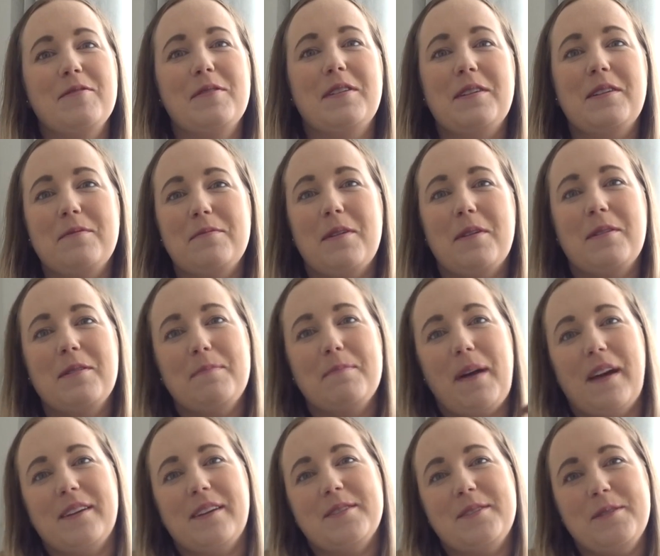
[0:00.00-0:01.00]
everyone, welcome
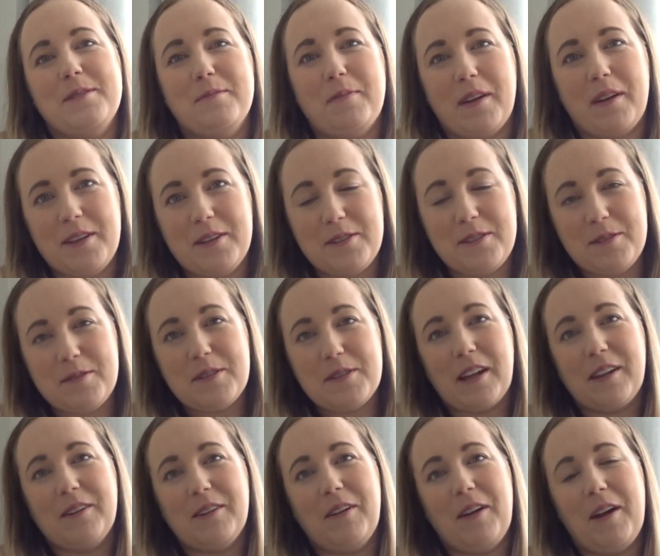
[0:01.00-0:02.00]
back to my YouTube
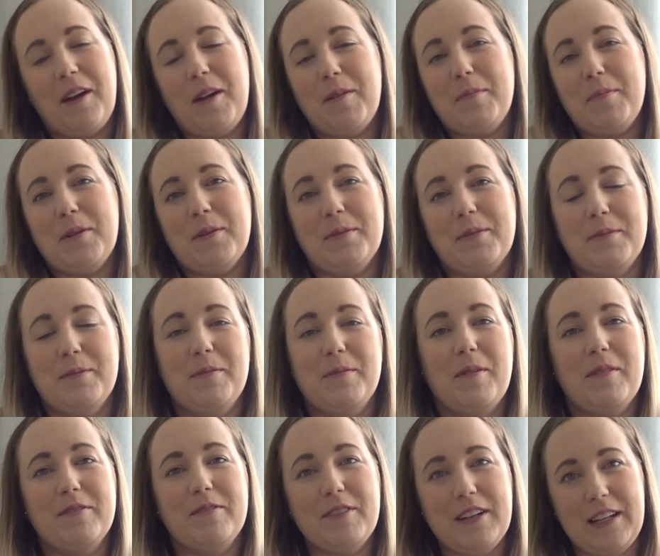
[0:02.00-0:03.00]
channel. I hope you're
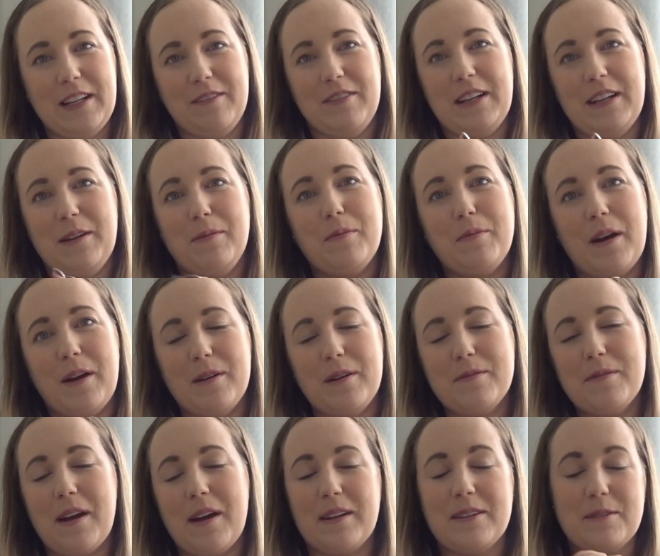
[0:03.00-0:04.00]
all really
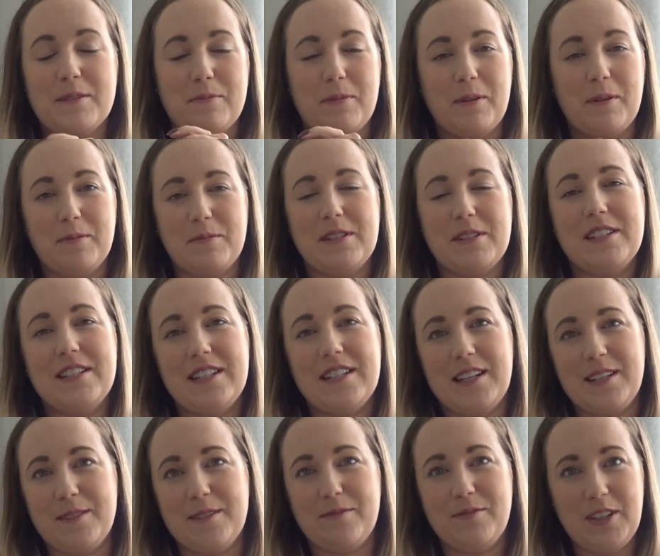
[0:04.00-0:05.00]
well and welcome to
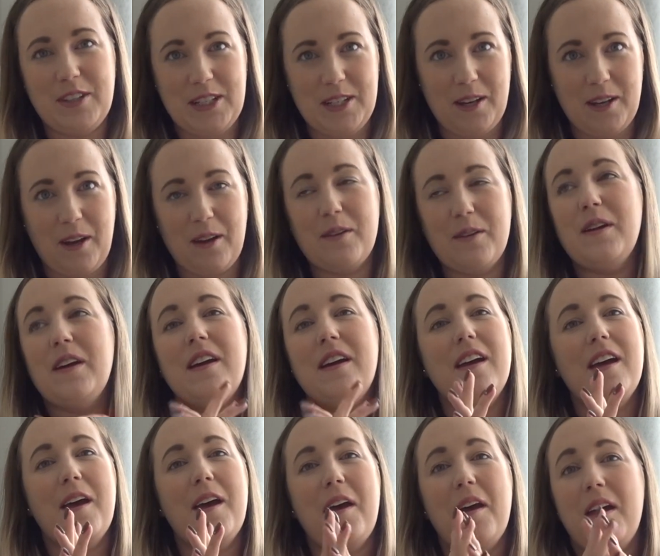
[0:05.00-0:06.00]
today's video.
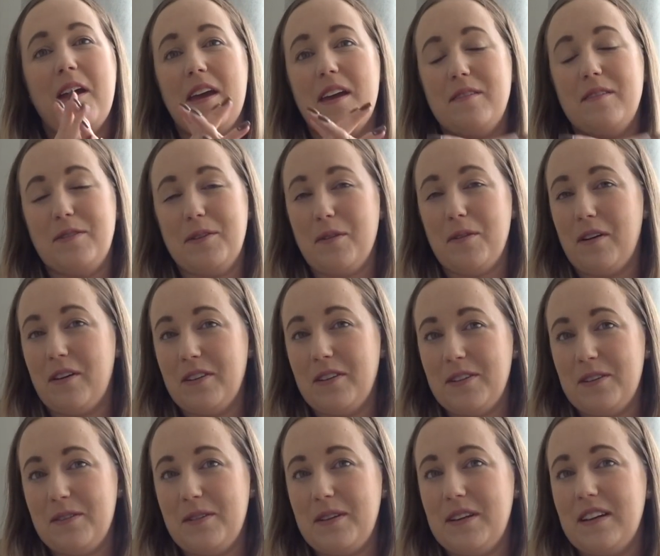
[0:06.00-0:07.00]
If you are
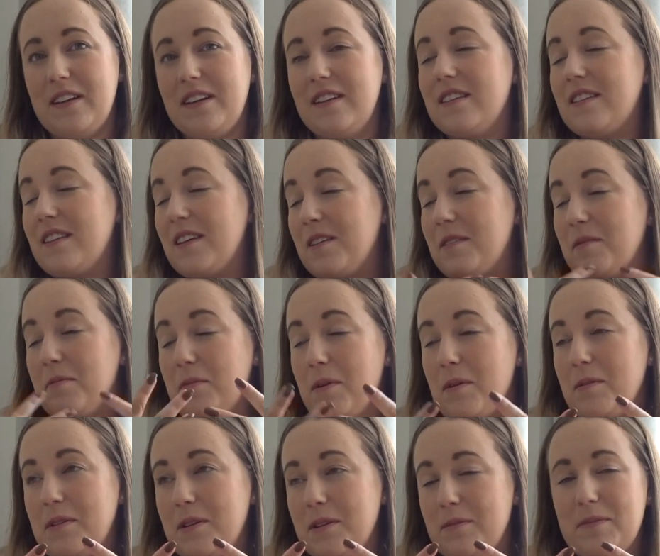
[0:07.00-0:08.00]
new here, then
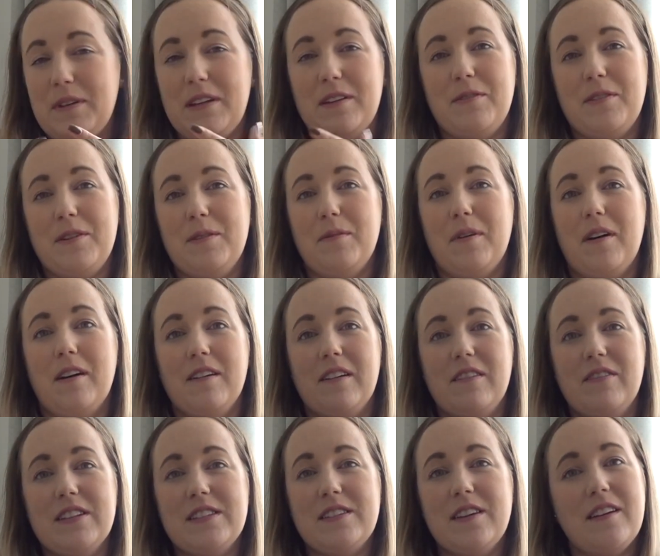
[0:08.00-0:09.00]
welcome, and if you are a
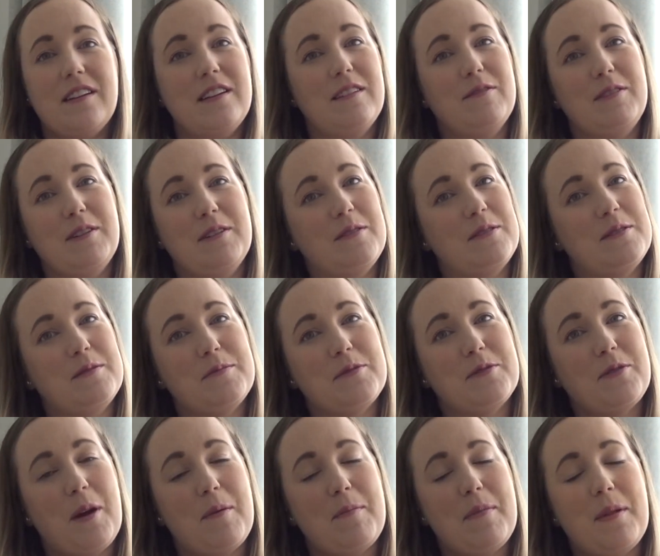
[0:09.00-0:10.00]
returning viewer or
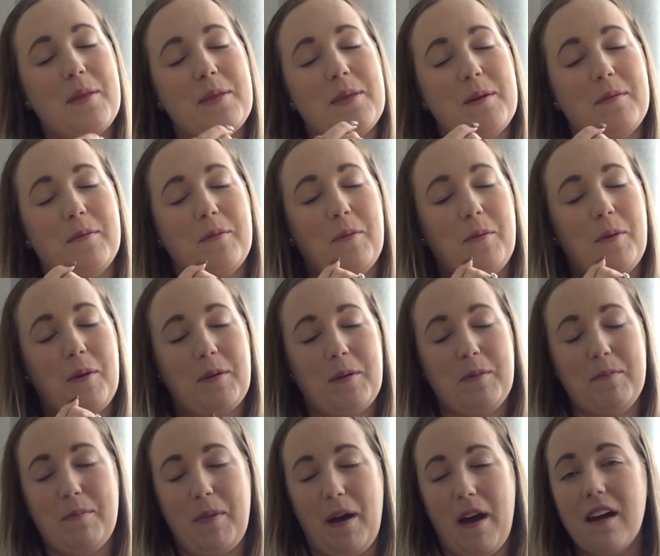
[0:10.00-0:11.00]
subscriber, then
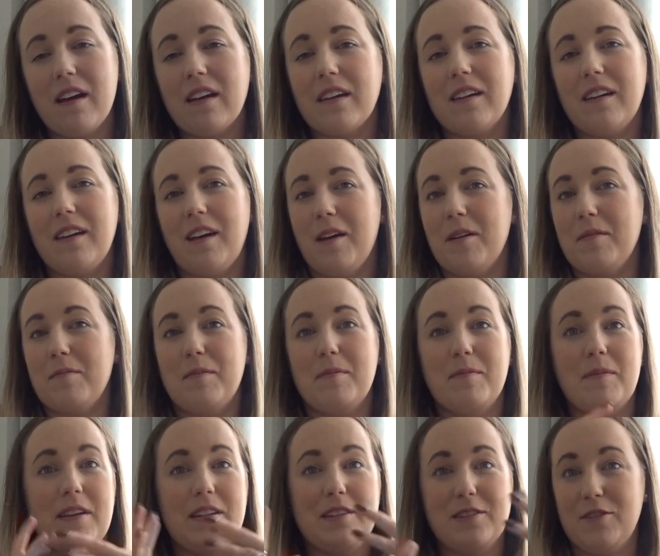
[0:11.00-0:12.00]
welcome back.
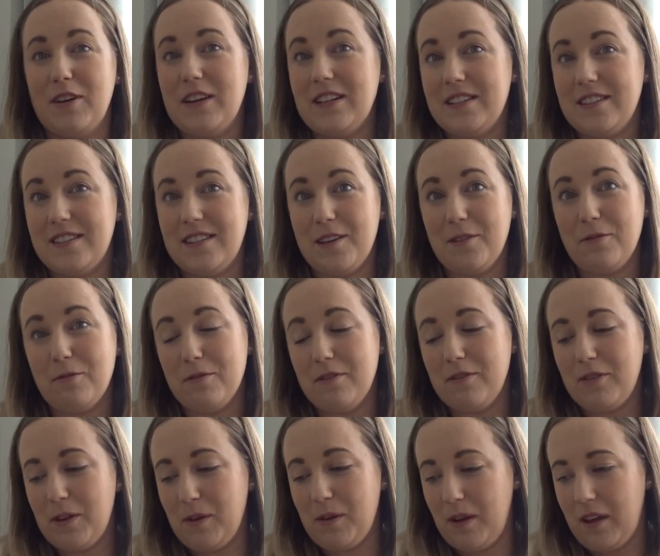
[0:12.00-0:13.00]
It's great to see all
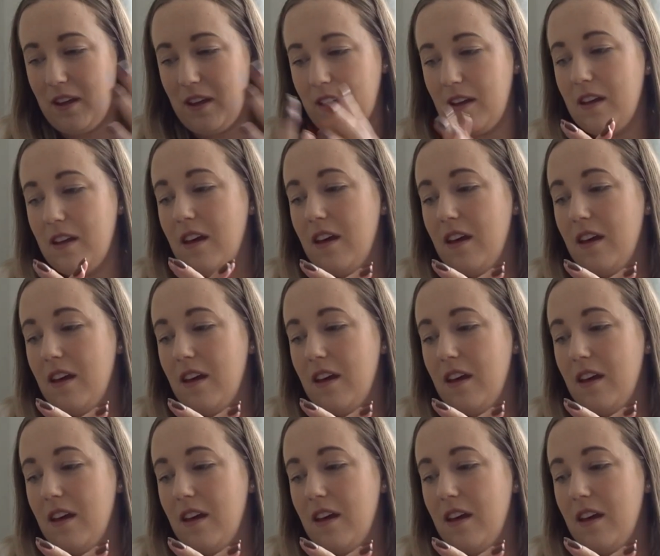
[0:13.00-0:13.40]
of you here,